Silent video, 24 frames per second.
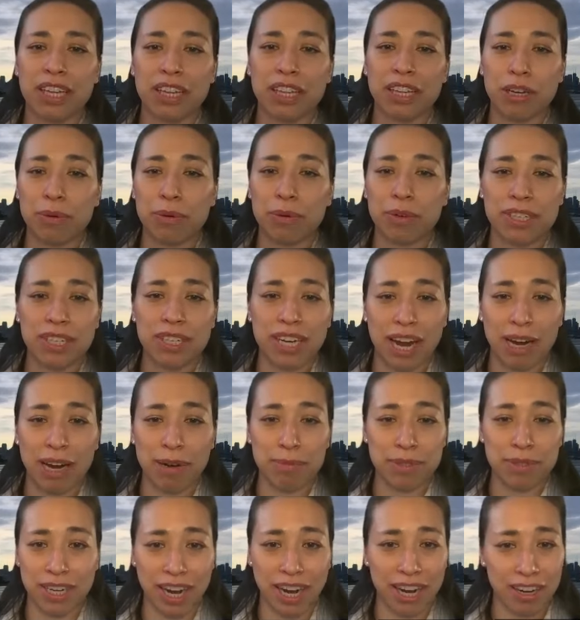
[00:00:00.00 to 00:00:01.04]
there were
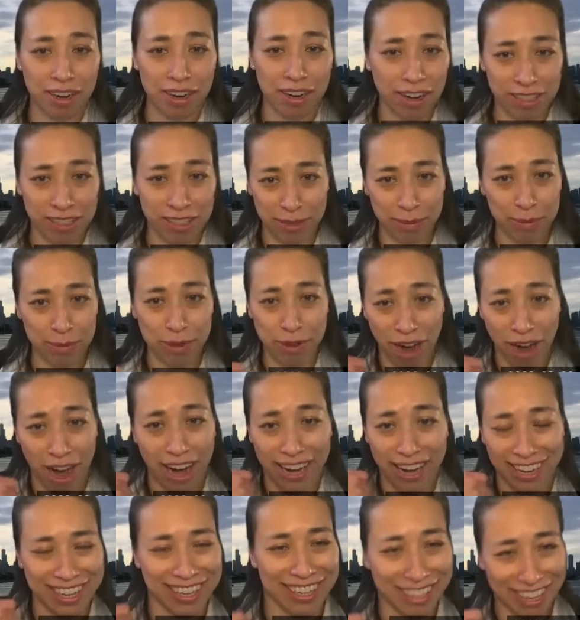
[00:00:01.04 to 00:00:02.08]
times that i called him
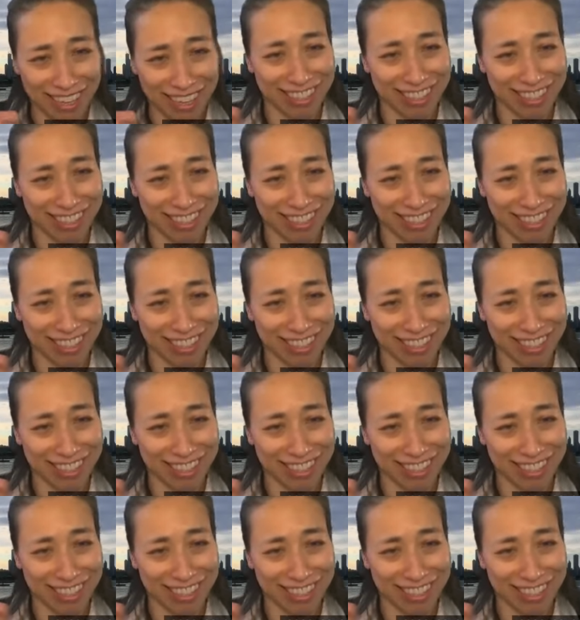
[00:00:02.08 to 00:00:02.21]
crying like